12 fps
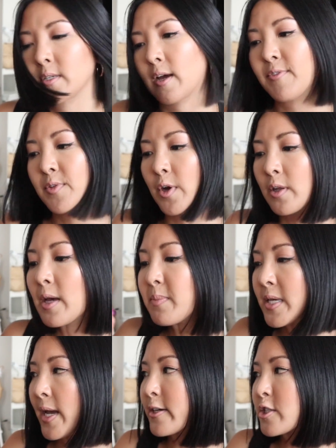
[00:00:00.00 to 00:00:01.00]
stuff in there. Let
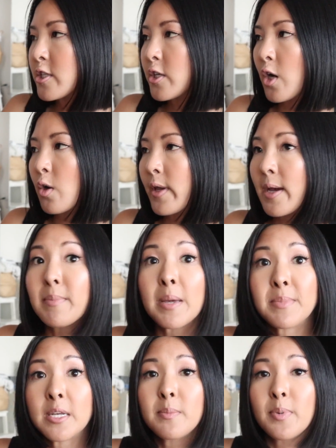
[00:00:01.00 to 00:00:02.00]
me actually go get my
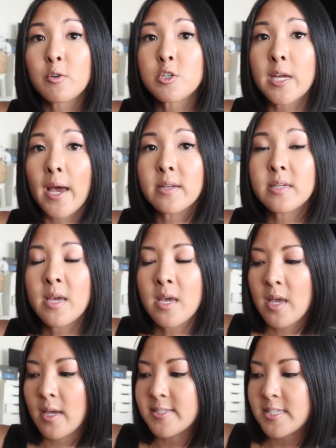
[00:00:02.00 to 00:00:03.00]
mini pochette
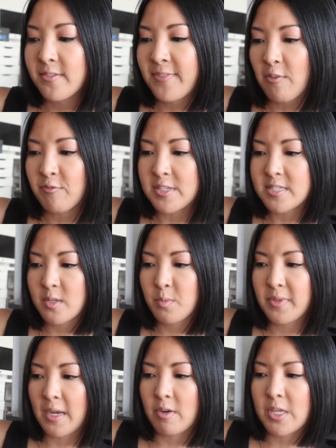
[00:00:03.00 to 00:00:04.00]
and see if that fits in
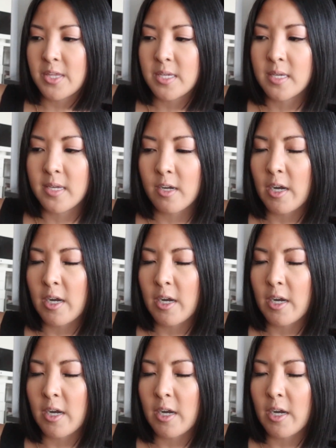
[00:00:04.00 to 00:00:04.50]
with everything here.